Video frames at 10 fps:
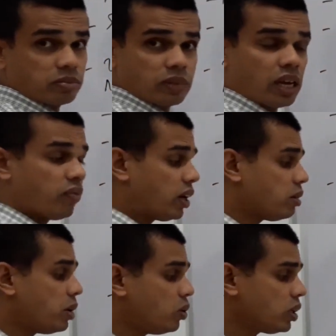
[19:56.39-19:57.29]
And what
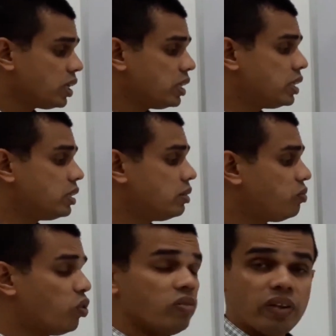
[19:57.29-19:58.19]
about the
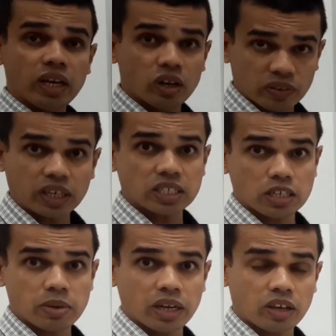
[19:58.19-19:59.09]
fulfilling of the
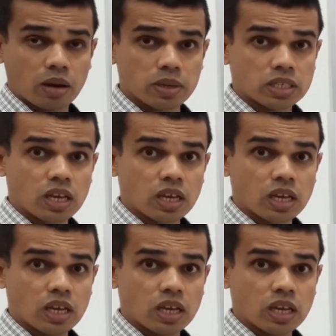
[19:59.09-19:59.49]
customer requirements